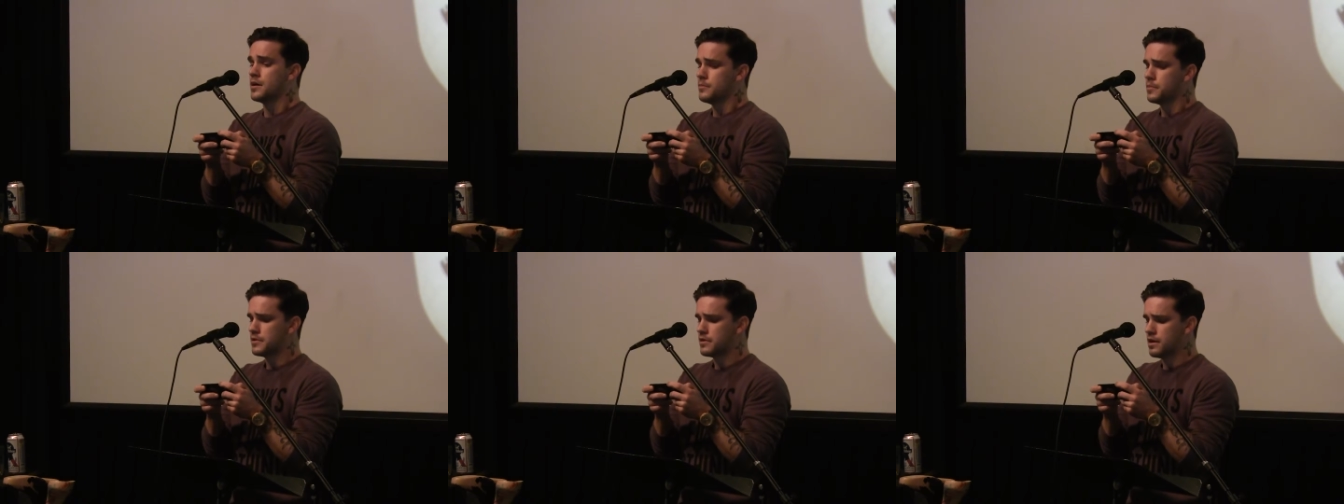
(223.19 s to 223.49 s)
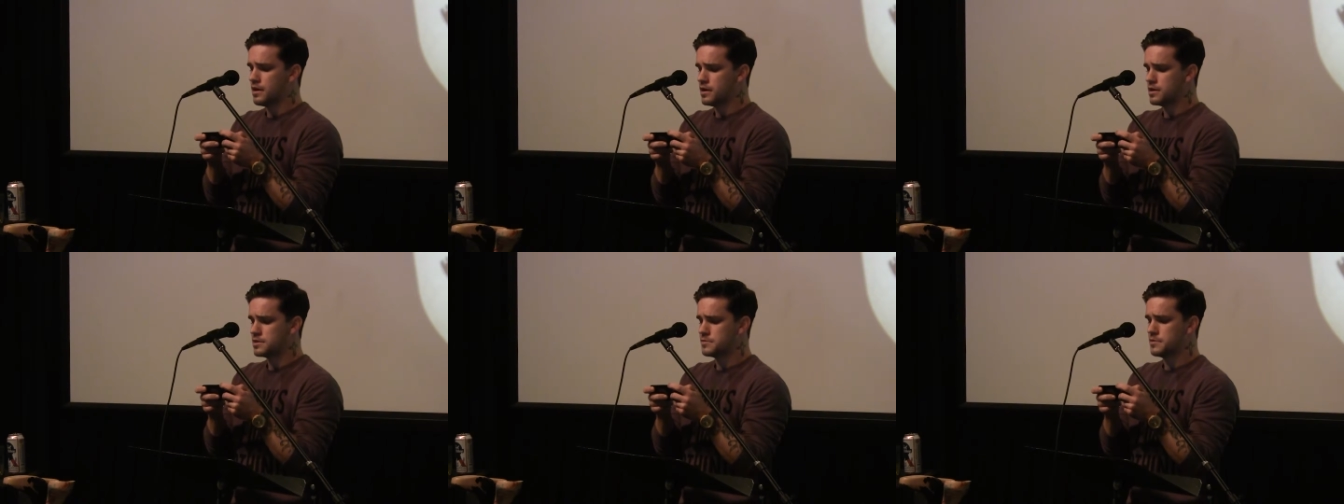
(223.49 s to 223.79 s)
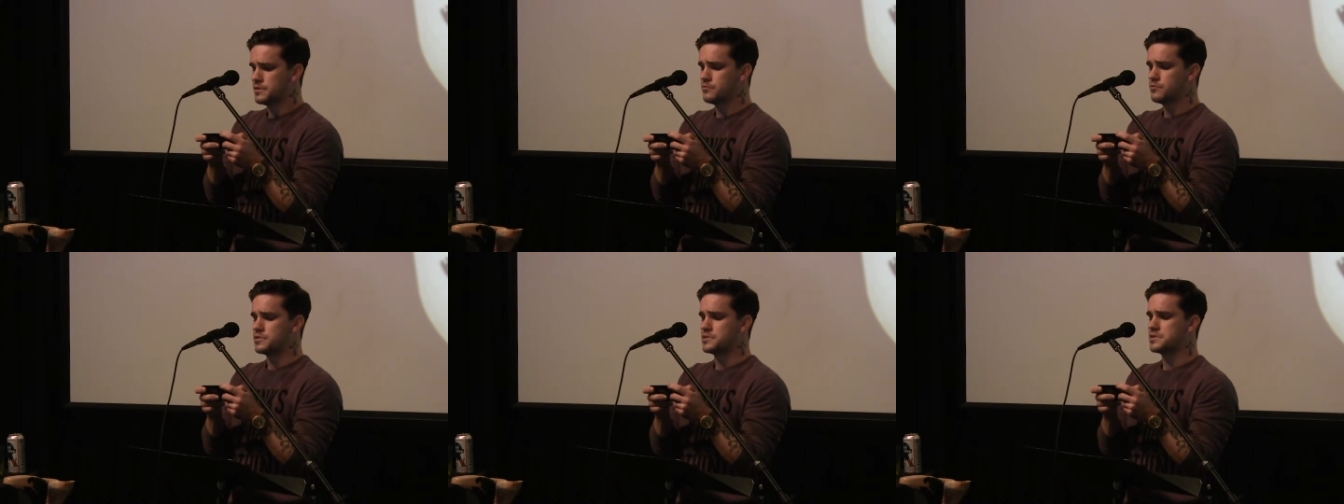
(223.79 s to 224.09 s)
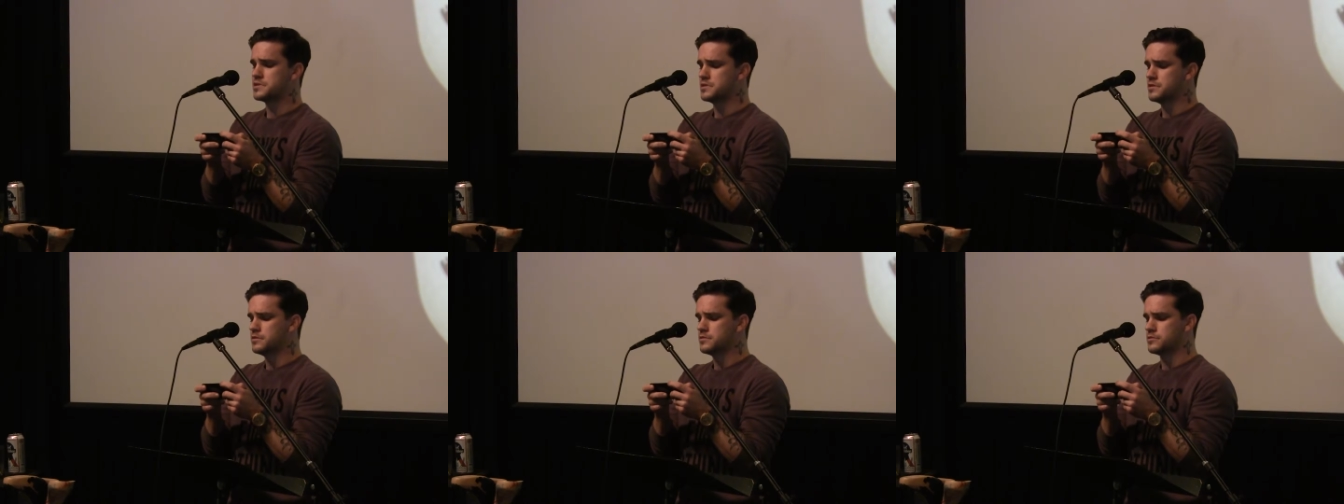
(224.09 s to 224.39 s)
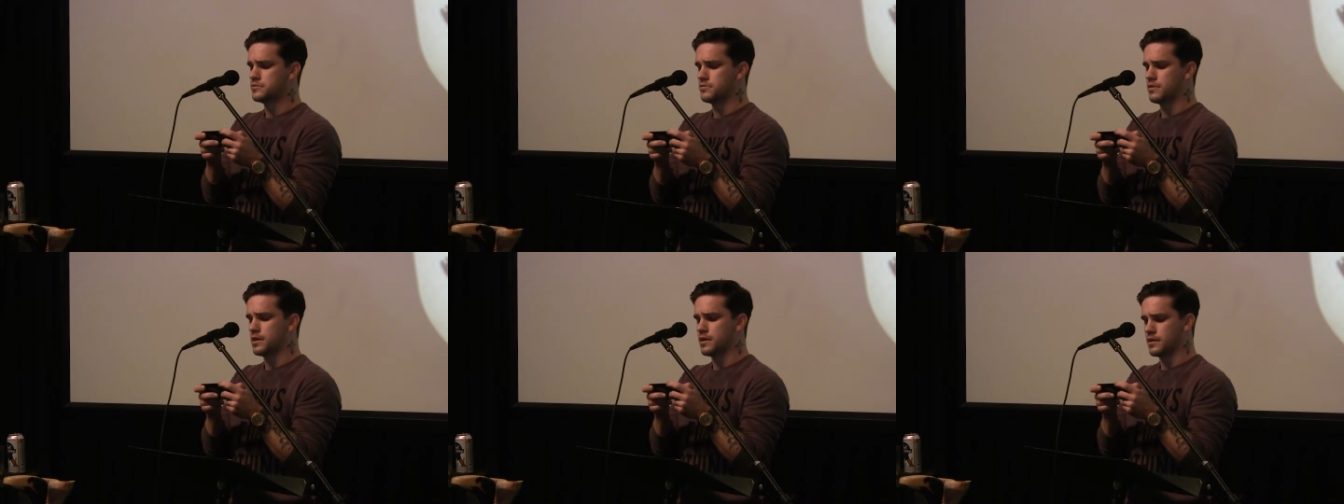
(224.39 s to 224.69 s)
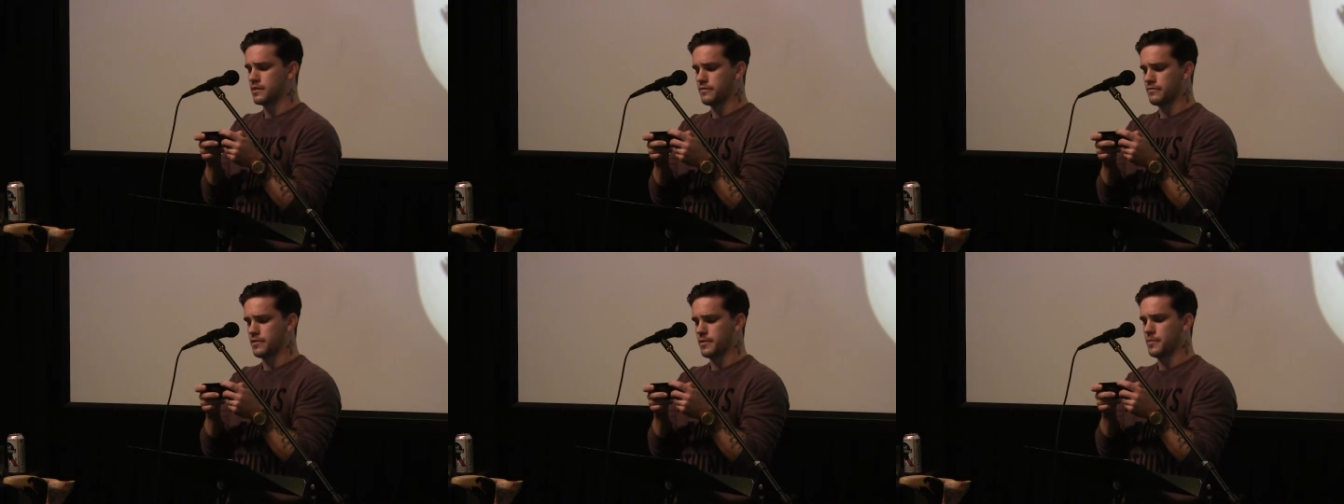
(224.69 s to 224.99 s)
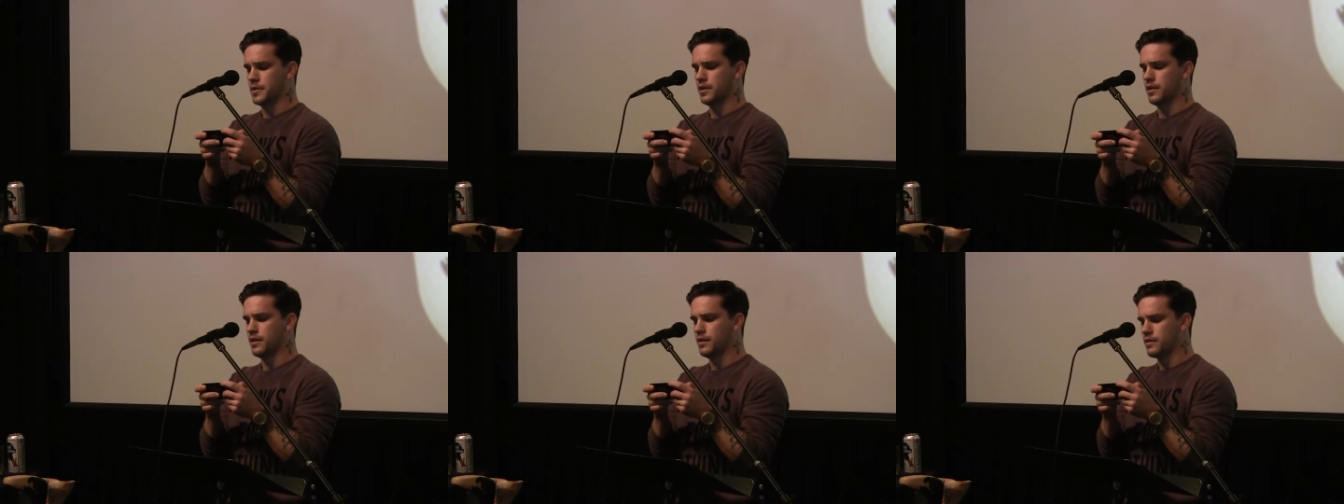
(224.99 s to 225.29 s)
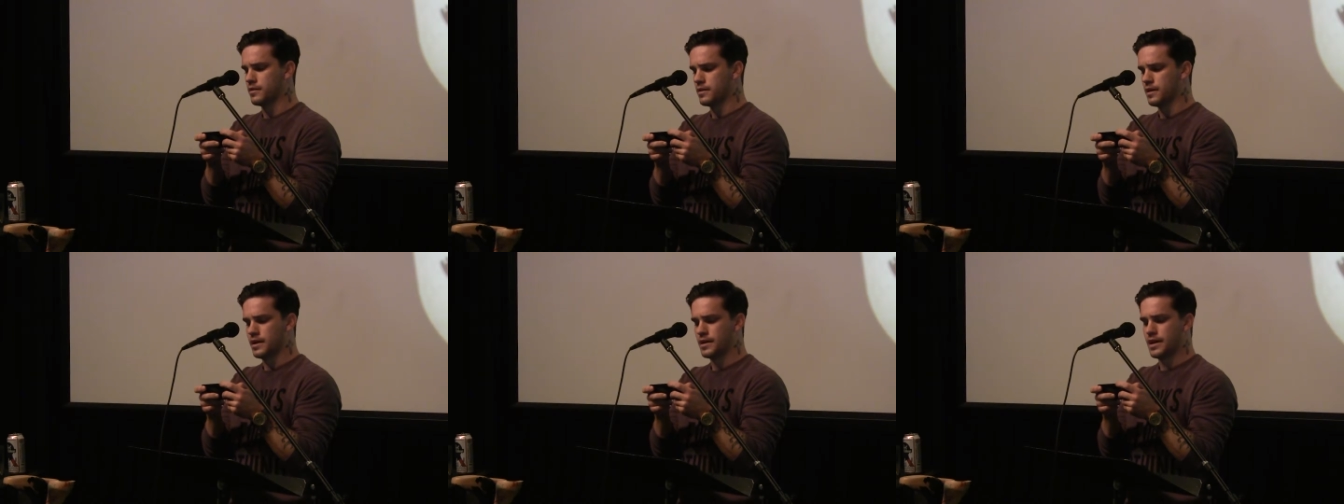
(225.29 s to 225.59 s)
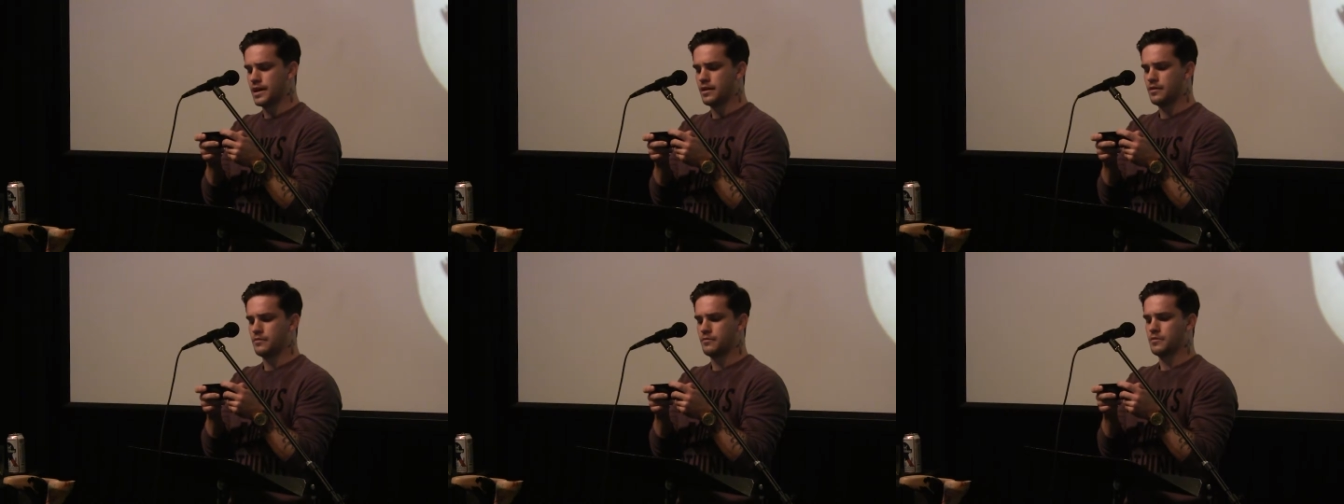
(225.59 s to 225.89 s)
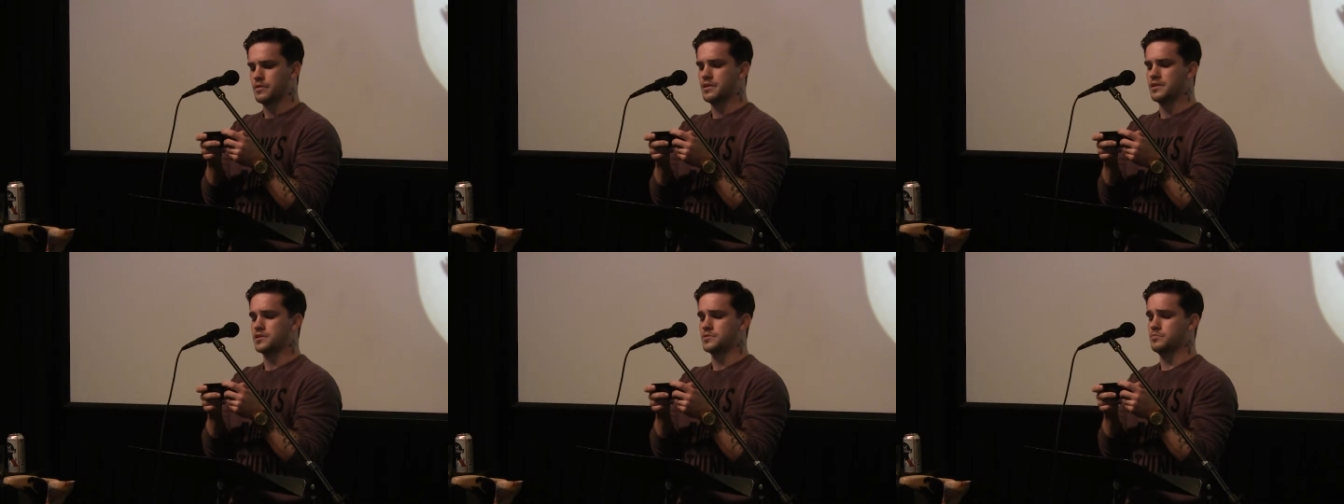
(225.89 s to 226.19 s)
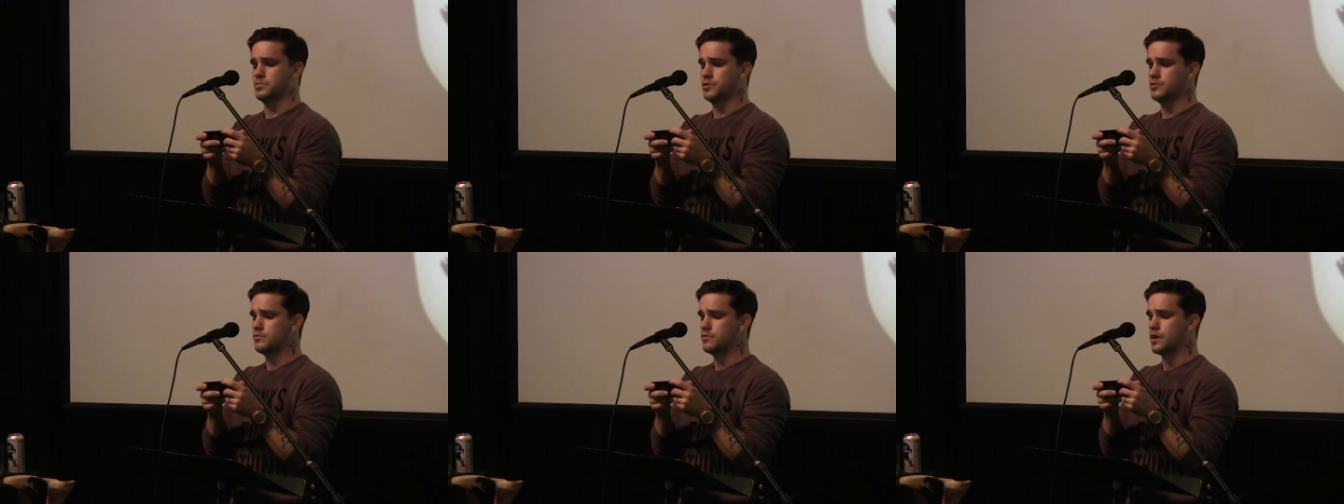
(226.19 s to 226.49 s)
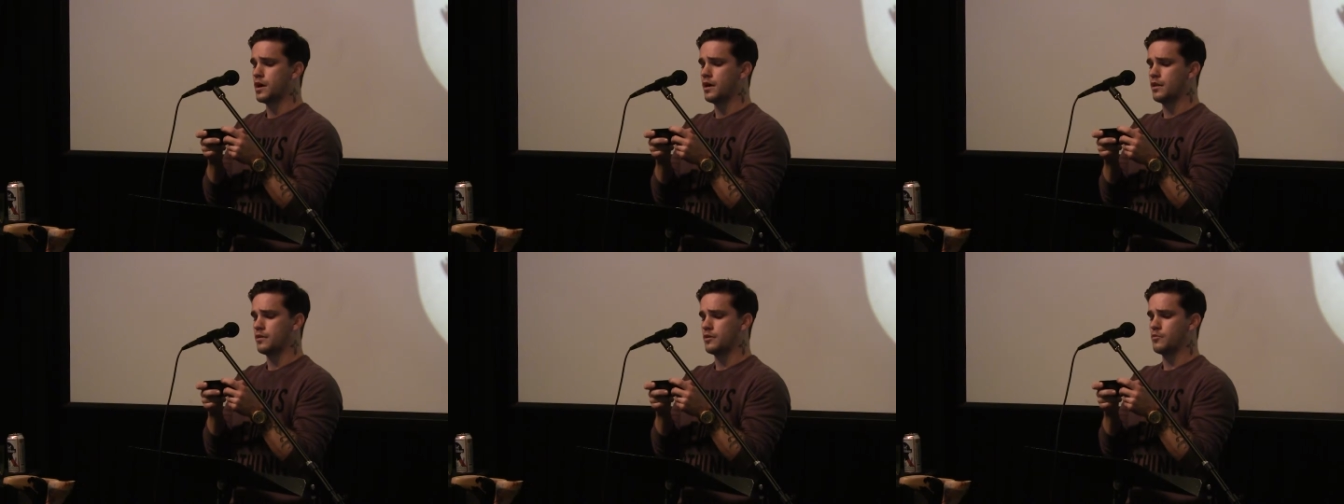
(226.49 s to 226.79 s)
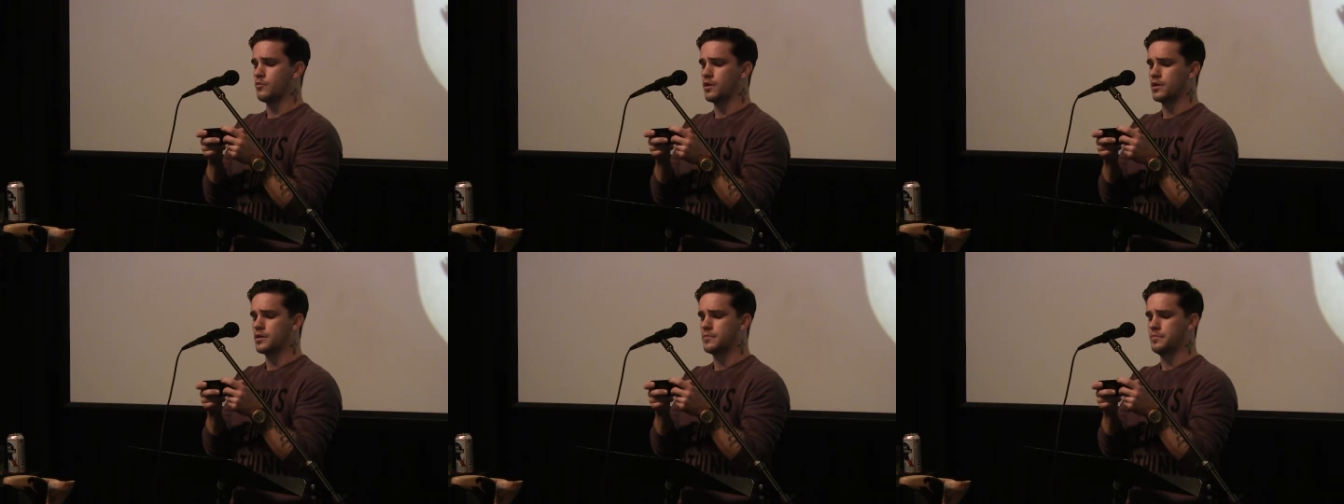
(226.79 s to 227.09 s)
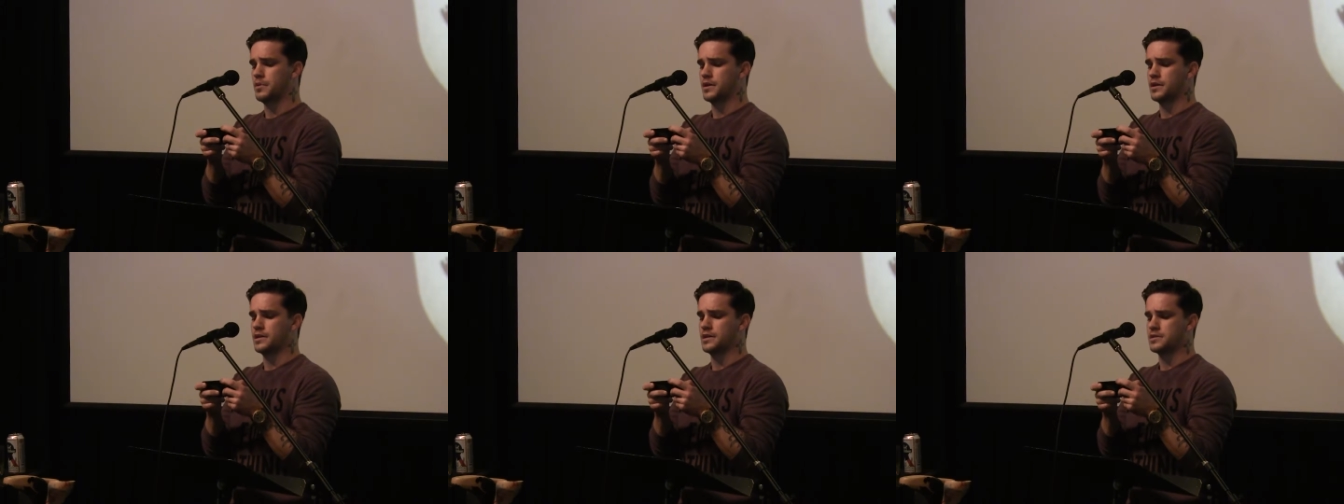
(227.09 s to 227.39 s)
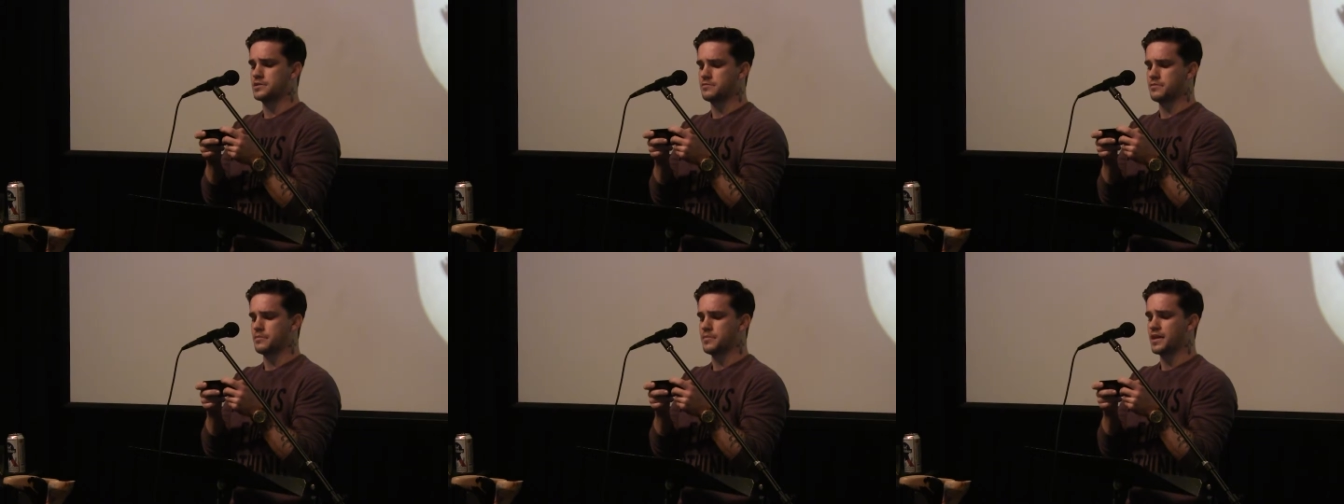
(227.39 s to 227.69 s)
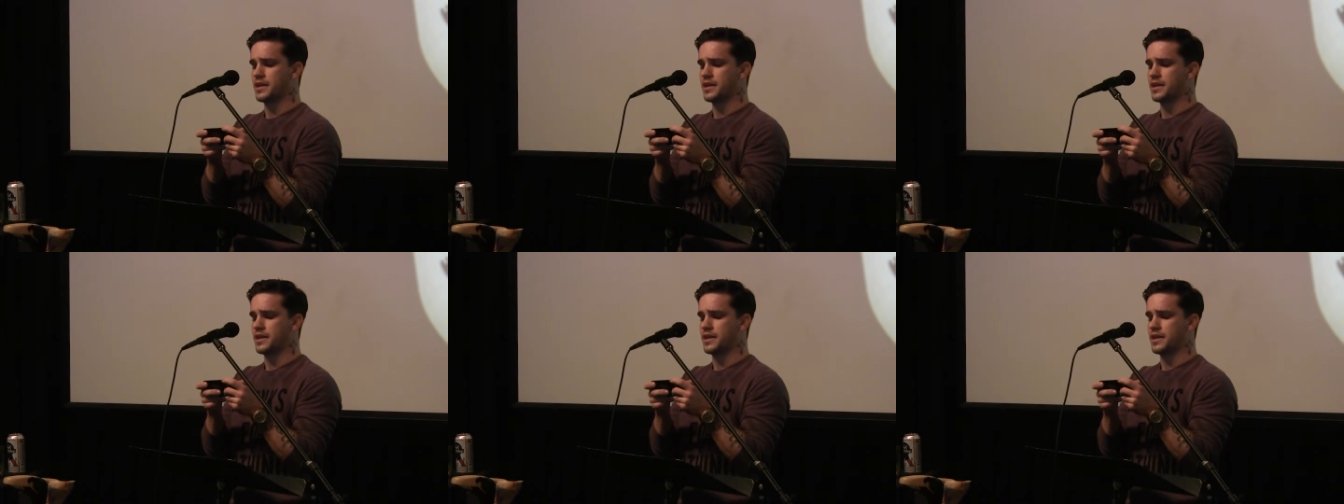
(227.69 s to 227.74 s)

but the husband was still drunk from a long night out with his blue collar work buddies